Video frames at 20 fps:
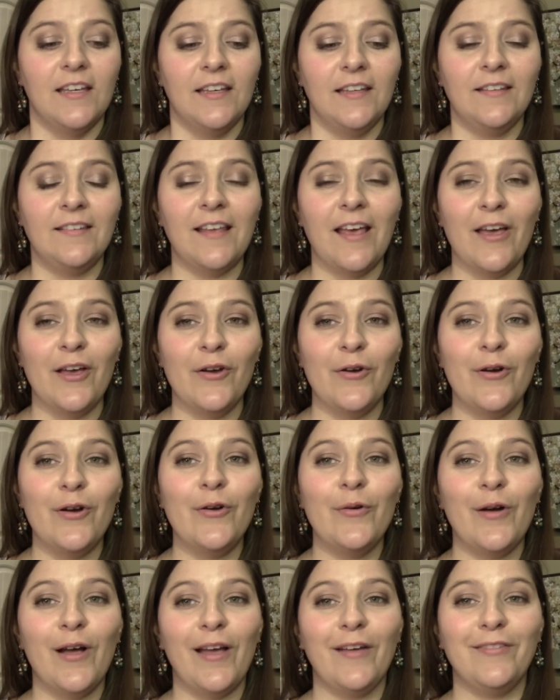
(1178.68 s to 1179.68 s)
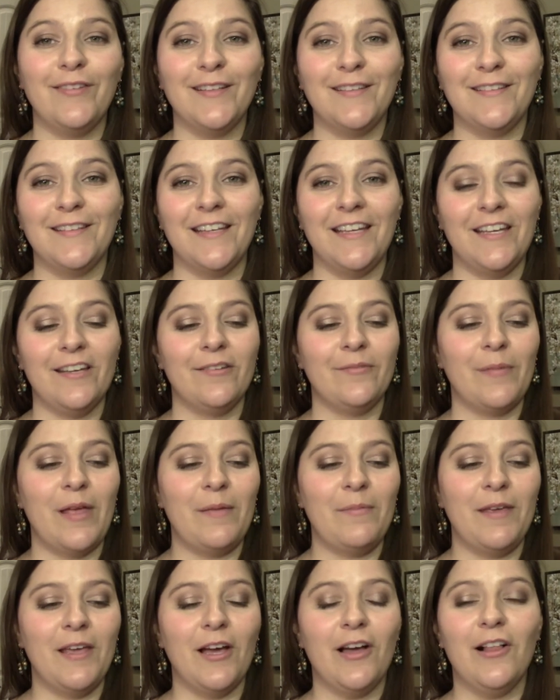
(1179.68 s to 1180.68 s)
So we'll have to see.
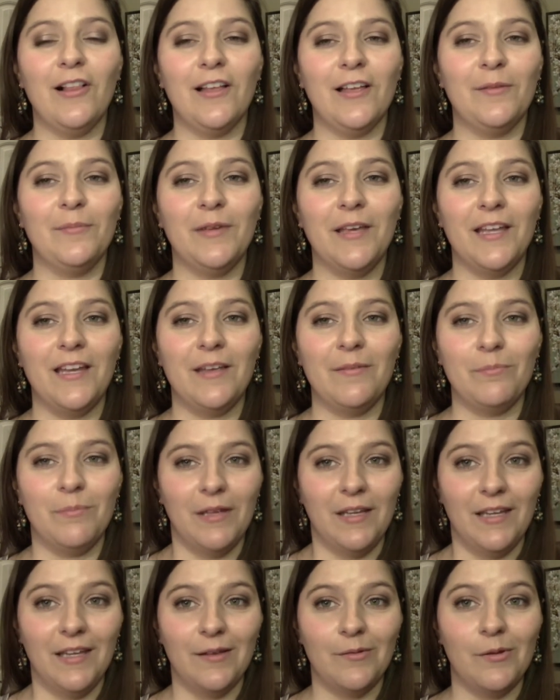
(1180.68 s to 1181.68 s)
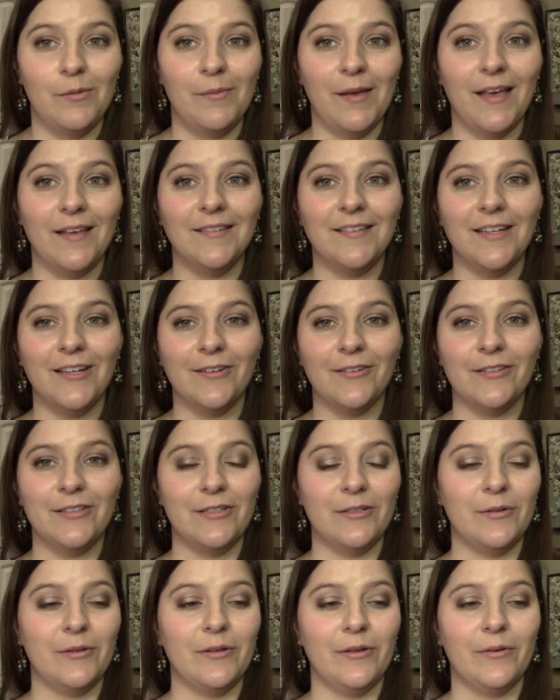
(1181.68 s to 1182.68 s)
Maybe I'll get it in medium and pass it on
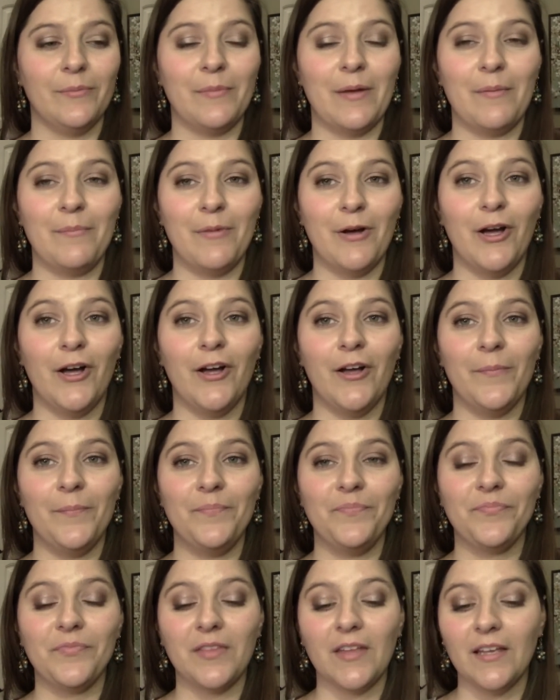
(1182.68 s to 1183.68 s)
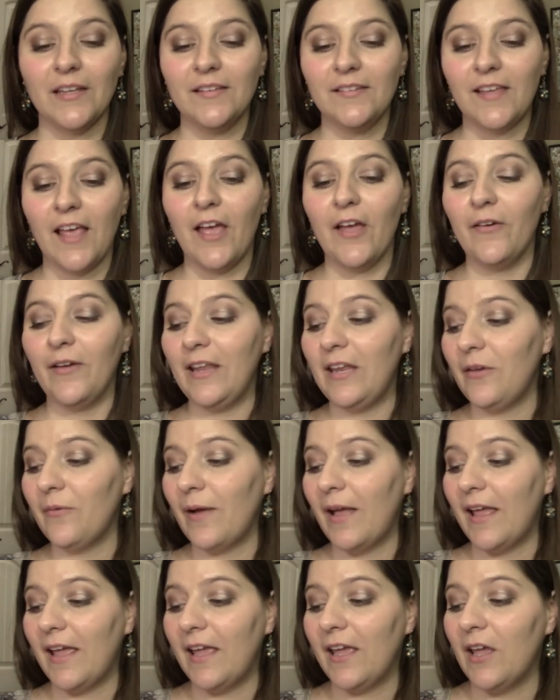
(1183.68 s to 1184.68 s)
to my mom. So
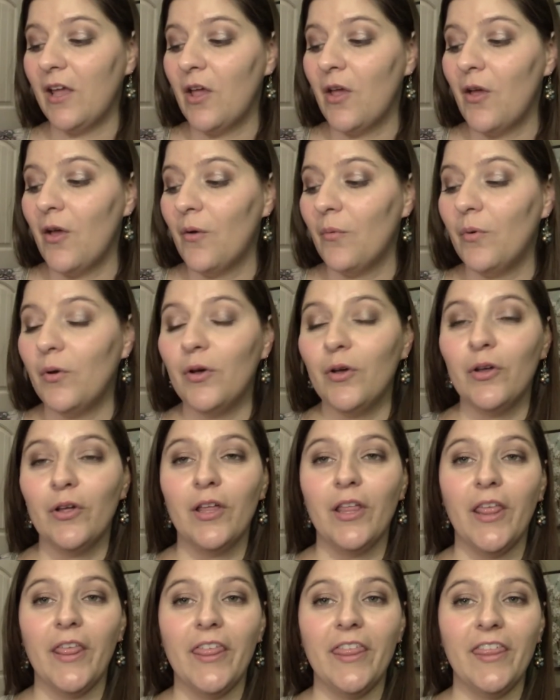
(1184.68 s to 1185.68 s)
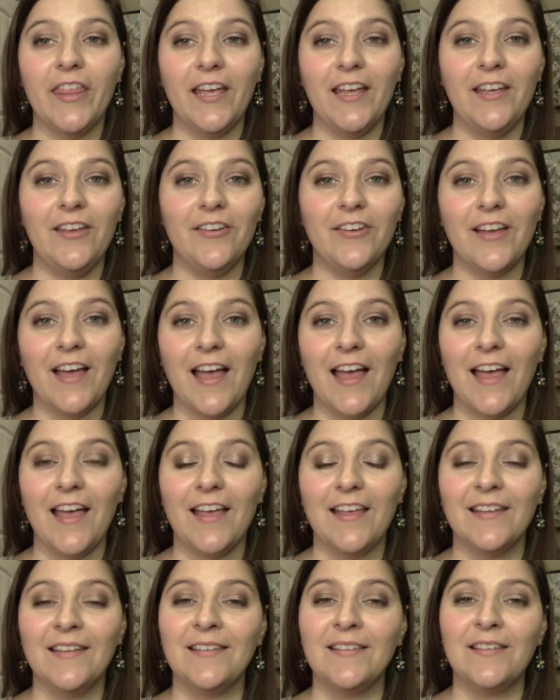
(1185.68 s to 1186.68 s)
anyway, well, thank you
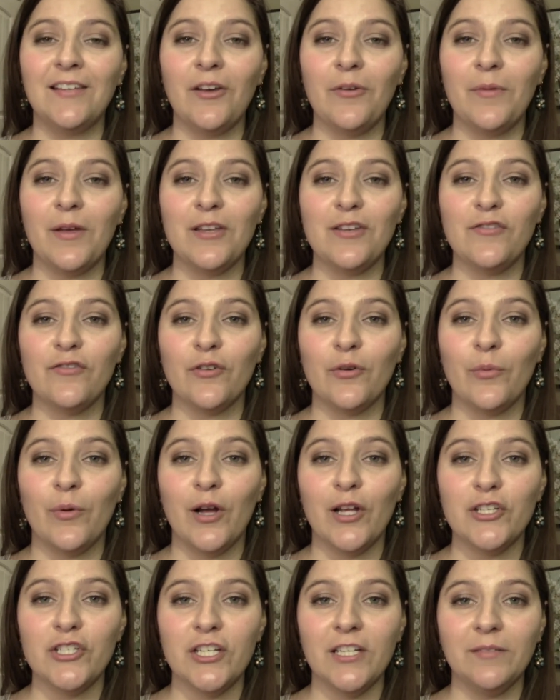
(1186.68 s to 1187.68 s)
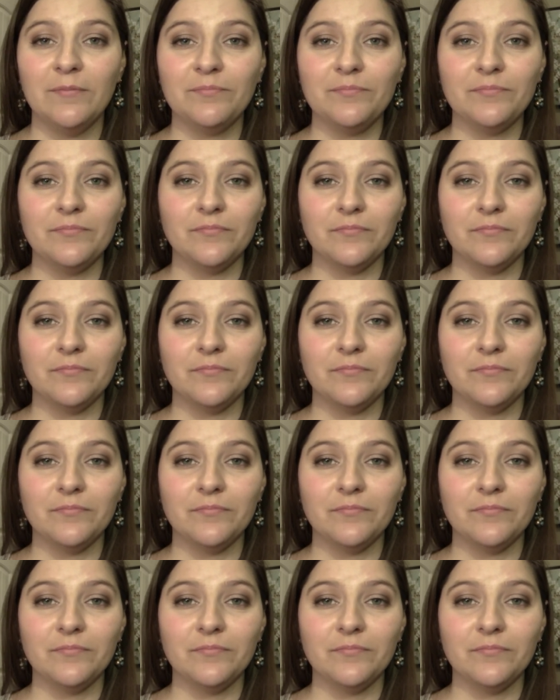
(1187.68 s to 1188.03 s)
guys so much for watching.